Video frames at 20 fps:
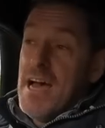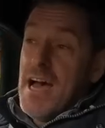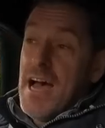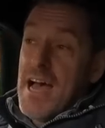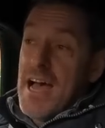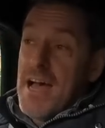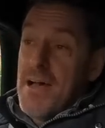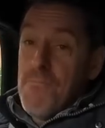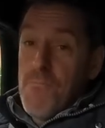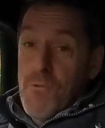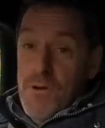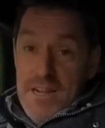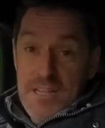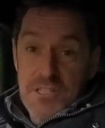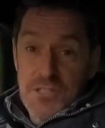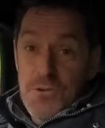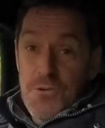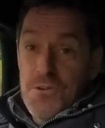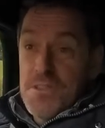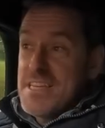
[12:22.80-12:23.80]
um, when I
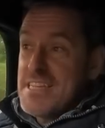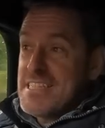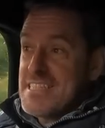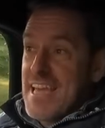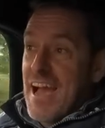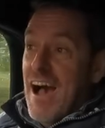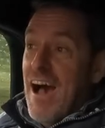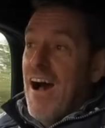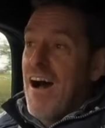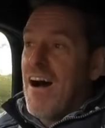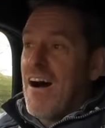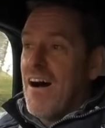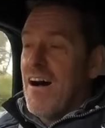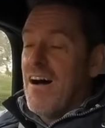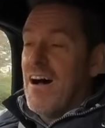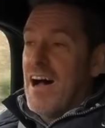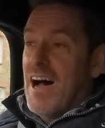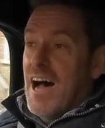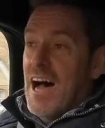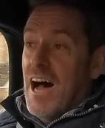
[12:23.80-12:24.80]
saw this
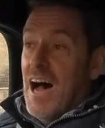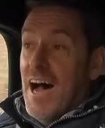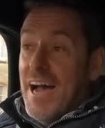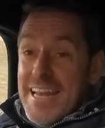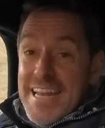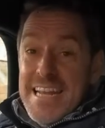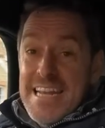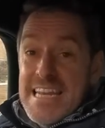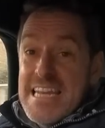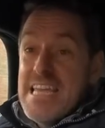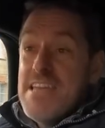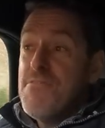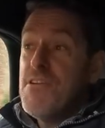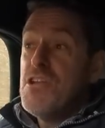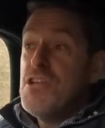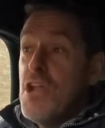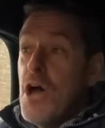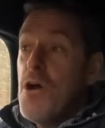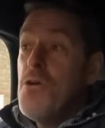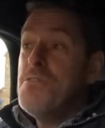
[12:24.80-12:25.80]
car, I didn't
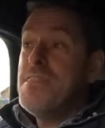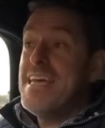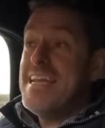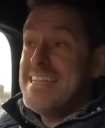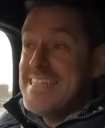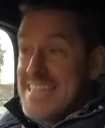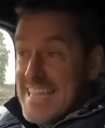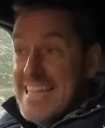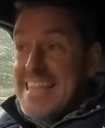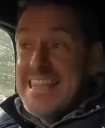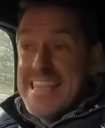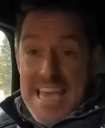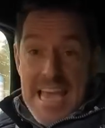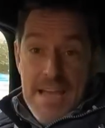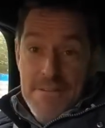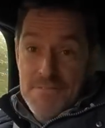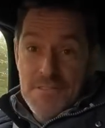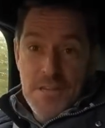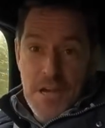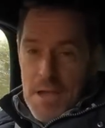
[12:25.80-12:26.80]
even know they did the
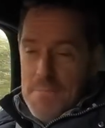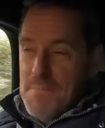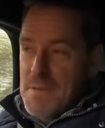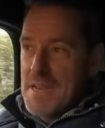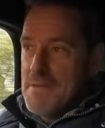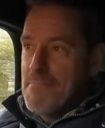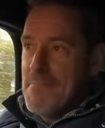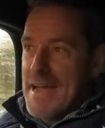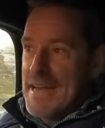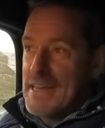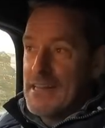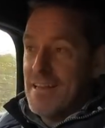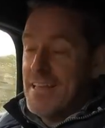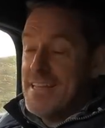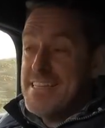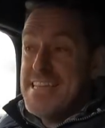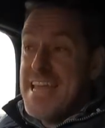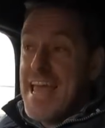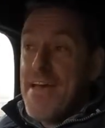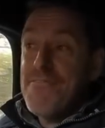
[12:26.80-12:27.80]
F-Type in a manual.
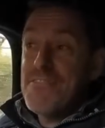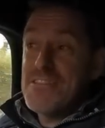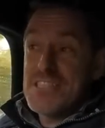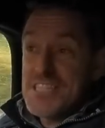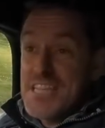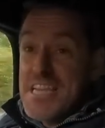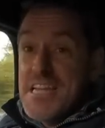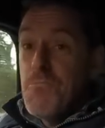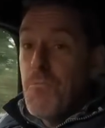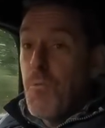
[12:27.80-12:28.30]
I'd never seen